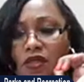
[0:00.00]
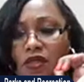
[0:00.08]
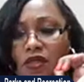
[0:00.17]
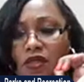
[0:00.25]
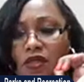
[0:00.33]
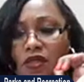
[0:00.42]

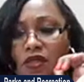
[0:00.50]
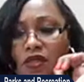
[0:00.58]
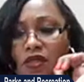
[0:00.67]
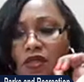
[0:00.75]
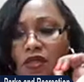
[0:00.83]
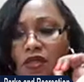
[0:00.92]
do we have
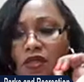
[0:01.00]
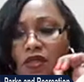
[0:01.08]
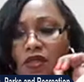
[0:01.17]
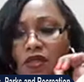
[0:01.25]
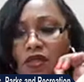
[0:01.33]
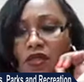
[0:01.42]
any
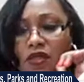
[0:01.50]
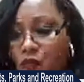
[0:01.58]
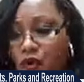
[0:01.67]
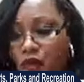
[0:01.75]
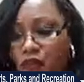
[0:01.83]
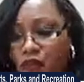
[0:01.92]
other
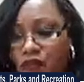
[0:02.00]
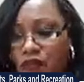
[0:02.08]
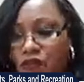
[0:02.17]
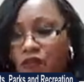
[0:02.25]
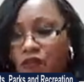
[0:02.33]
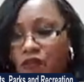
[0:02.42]

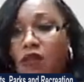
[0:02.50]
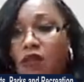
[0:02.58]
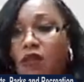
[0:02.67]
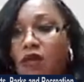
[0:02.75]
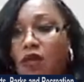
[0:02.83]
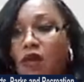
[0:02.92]
sports
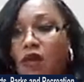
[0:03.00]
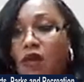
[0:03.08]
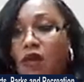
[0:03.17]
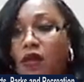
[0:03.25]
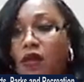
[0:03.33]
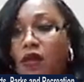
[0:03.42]

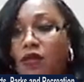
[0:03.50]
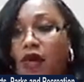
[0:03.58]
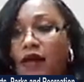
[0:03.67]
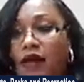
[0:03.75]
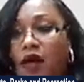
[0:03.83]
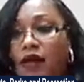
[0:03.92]

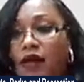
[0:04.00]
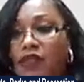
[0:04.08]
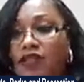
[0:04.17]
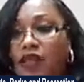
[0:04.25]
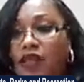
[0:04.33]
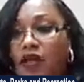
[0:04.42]
that
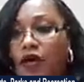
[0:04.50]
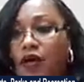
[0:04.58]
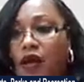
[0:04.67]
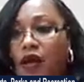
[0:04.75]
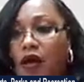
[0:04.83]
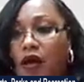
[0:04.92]
are
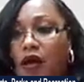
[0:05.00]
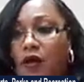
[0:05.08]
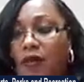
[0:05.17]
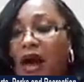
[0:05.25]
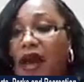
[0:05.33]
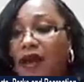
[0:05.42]
considered
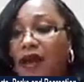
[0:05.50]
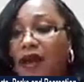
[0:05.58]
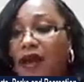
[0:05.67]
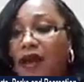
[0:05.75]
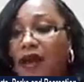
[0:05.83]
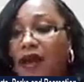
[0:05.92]
high
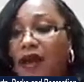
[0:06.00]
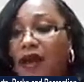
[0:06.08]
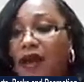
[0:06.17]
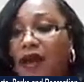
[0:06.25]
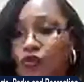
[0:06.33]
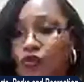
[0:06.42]
risk
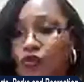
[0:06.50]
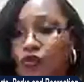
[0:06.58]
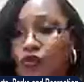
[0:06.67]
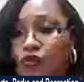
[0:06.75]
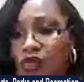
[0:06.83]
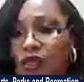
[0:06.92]
due
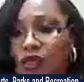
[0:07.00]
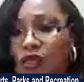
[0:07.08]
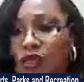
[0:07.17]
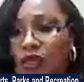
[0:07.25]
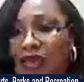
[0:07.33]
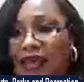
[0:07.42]
to
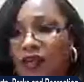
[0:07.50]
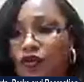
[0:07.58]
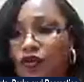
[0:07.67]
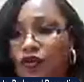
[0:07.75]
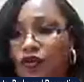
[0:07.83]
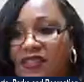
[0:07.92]
the
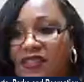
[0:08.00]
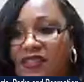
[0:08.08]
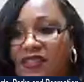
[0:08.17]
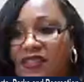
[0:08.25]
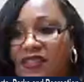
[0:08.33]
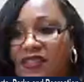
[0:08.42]
increase in
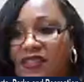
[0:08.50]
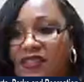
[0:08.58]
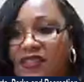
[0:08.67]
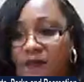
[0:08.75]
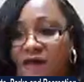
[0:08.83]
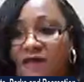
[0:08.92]

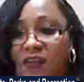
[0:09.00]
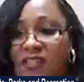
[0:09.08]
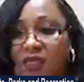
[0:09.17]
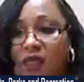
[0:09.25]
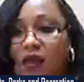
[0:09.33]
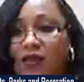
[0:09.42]
contact,
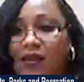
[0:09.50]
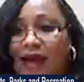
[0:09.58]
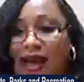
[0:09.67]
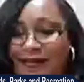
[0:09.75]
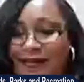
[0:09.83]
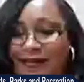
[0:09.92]
physical
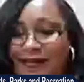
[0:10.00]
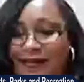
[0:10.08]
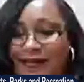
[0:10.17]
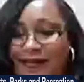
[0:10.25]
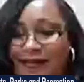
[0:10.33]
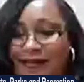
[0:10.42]

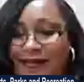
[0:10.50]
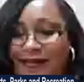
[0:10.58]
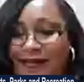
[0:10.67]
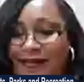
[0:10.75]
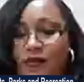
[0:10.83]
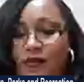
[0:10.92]
contact?
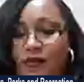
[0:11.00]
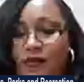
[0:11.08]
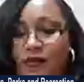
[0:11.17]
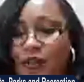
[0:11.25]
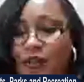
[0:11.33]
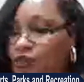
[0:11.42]

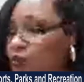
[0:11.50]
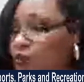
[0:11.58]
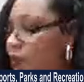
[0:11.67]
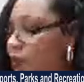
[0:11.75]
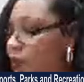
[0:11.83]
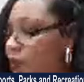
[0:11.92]
Those are the
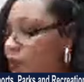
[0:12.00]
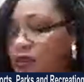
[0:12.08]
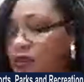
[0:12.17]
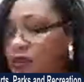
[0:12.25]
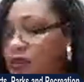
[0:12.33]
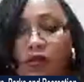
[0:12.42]
two we
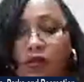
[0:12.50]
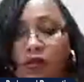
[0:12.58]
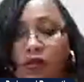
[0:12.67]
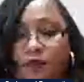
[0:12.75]
discussed.